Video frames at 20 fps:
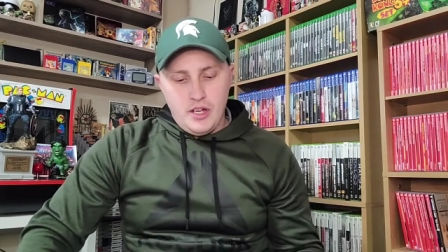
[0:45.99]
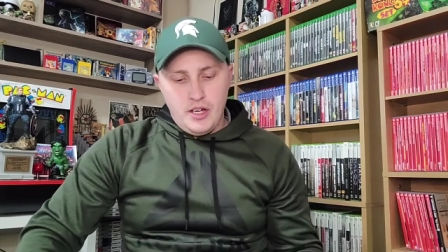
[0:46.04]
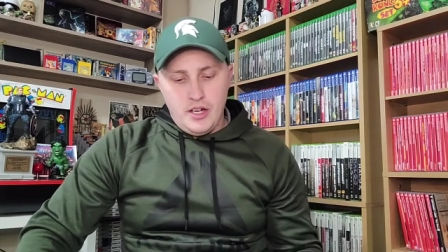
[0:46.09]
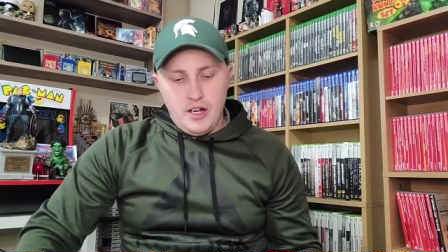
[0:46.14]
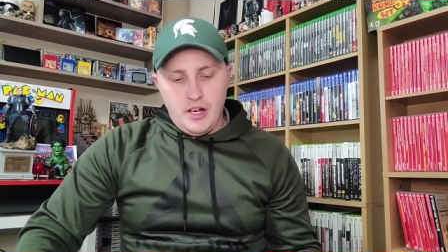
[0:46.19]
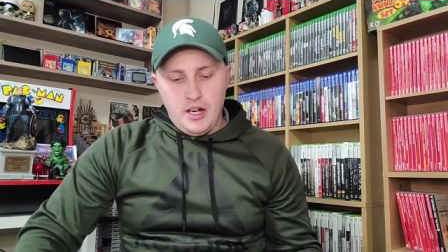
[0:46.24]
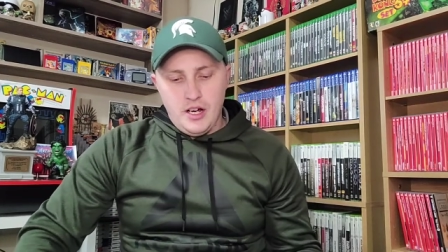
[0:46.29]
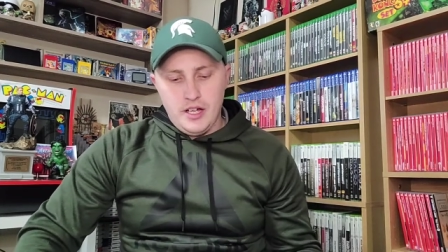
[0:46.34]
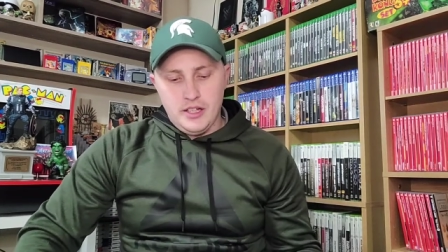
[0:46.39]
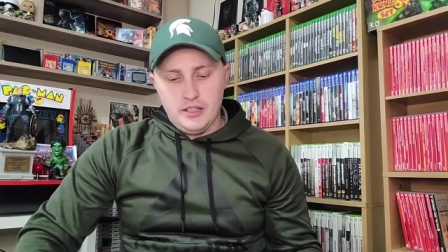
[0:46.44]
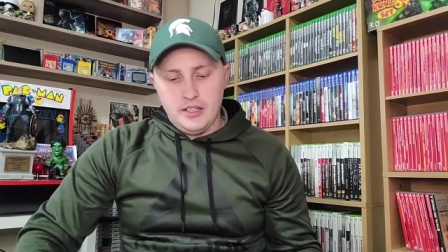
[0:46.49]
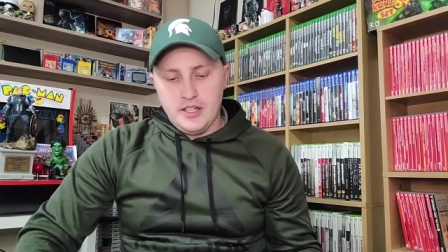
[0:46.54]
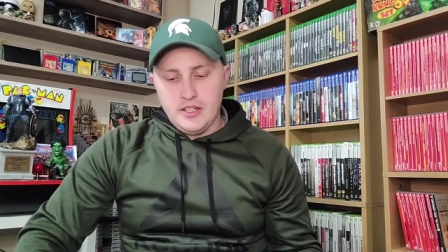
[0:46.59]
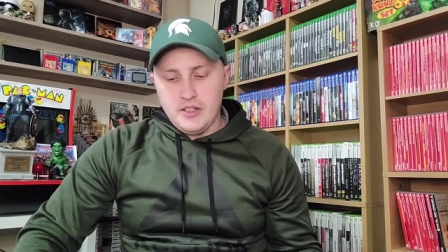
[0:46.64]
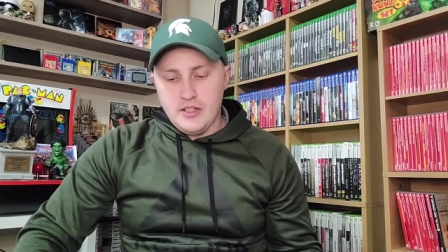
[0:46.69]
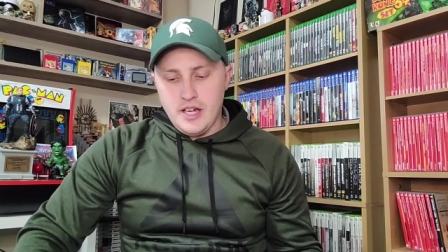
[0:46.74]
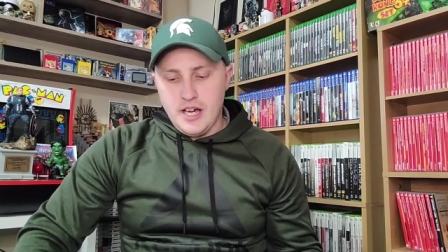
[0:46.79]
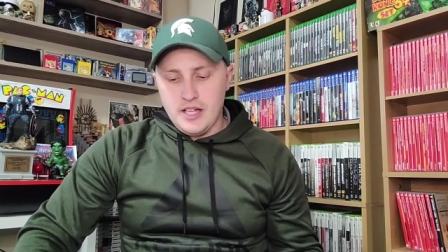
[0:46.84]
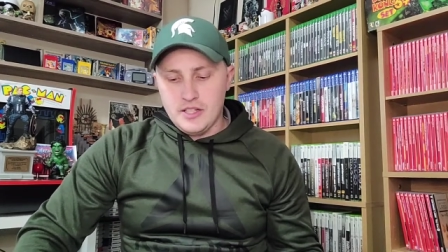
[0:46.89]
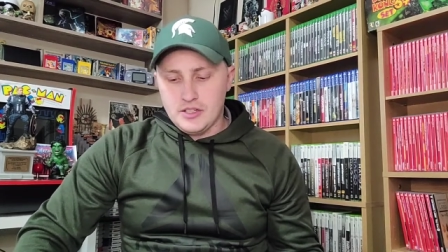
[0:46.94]
uh, and let
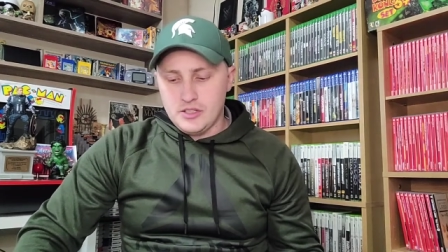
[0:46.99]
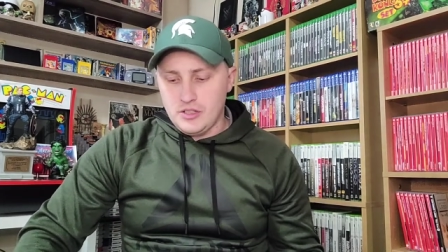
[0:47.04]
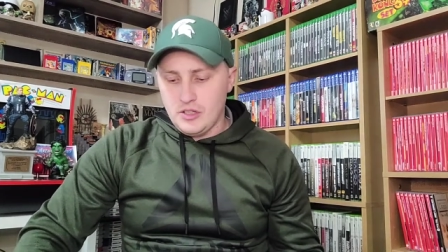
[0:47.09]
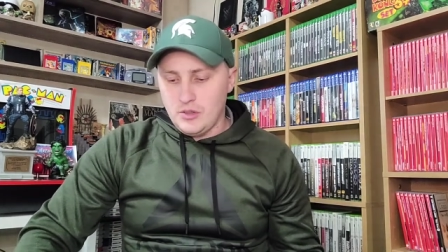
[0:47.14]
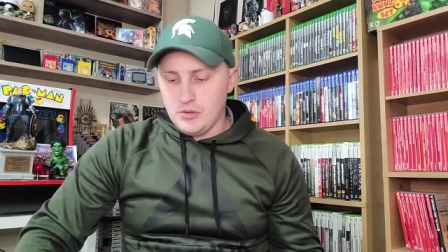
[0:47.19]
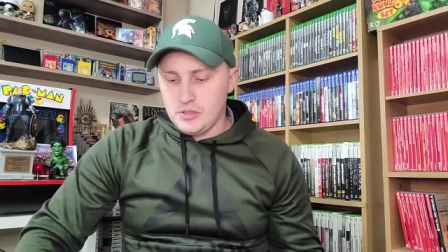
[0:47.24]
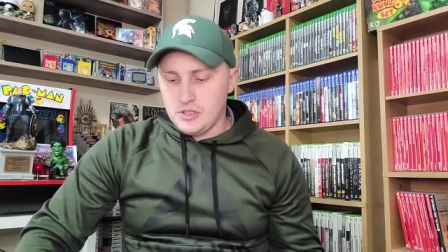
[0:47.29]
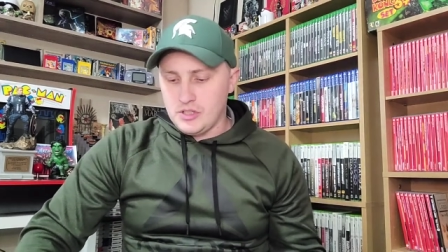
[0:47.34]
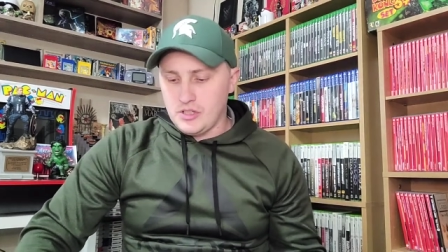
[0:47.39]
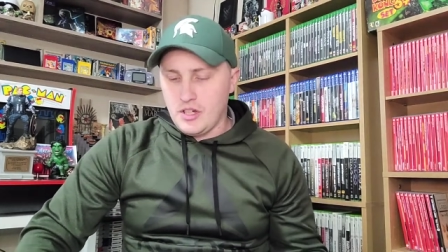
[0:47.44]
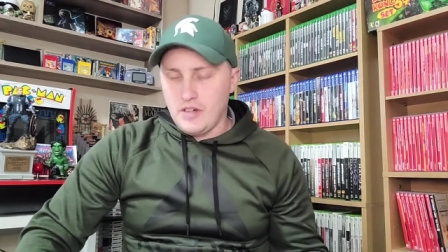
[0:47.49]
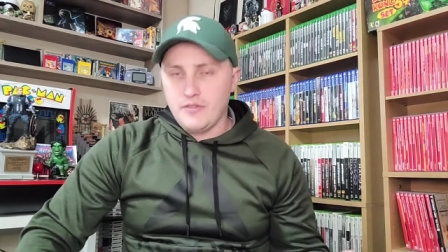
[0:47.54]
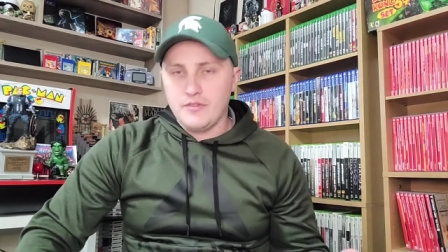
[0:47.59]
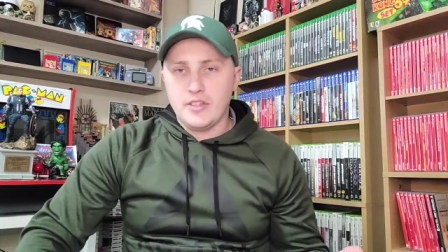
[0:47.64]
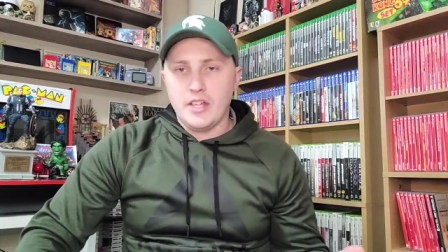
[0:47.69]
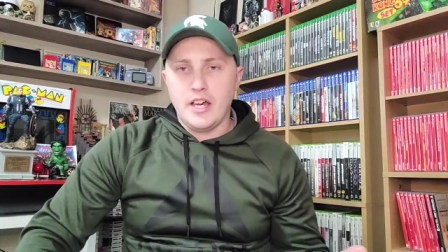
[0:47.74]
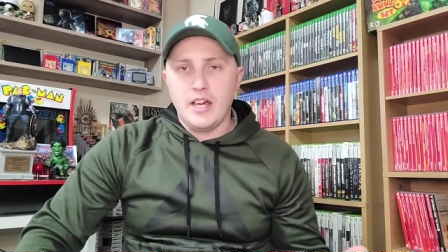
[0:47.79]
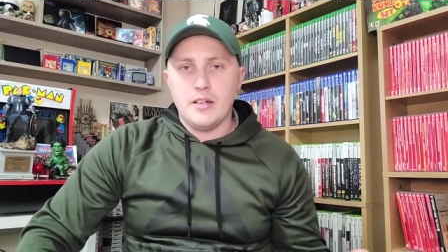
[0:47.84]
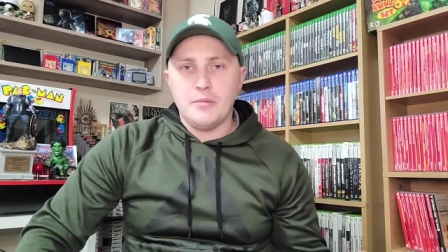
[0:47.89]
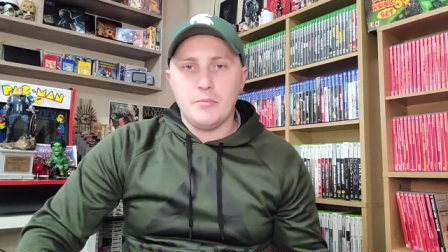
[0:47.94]
you guys know stuff
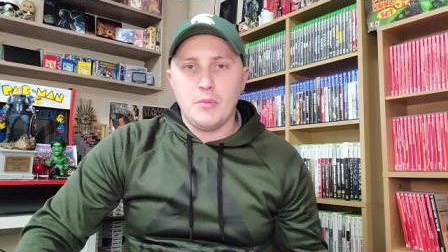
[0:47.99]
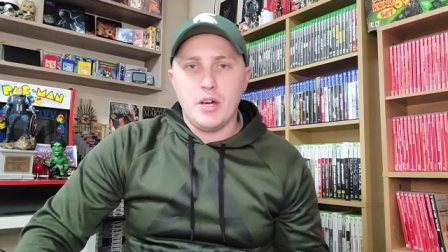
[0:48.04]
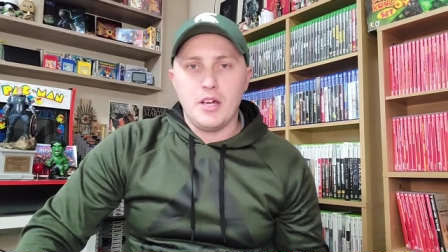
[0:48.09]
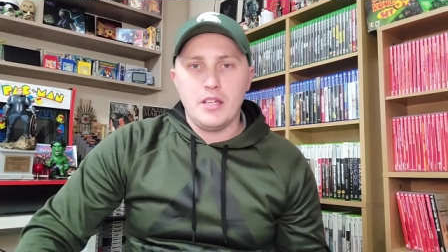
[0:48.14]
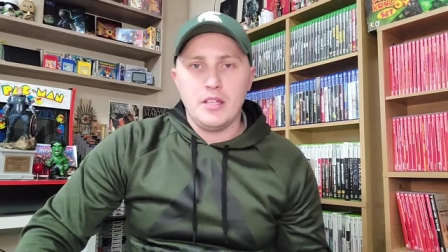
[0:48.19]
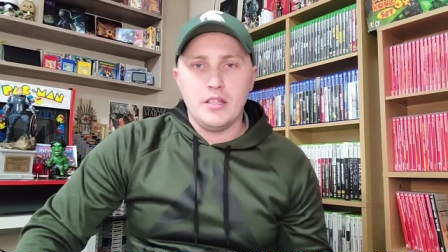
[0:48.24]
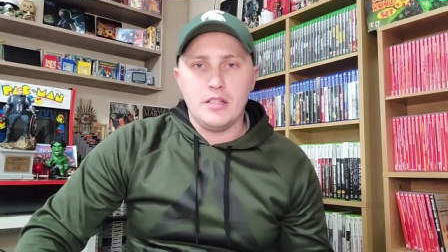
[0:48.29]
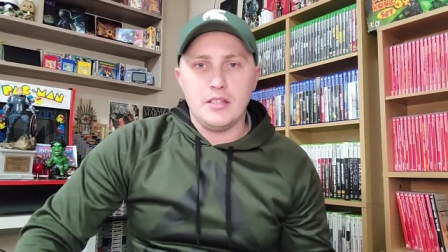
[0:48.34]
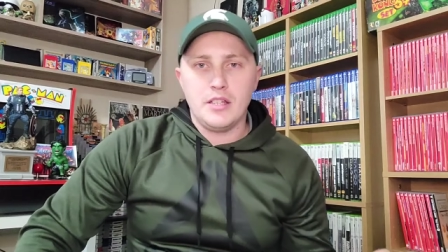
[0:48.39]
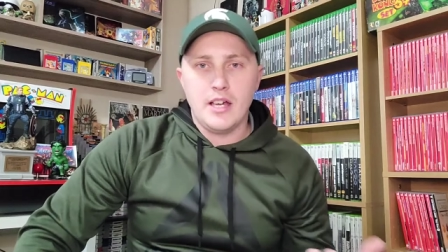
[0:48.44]
that might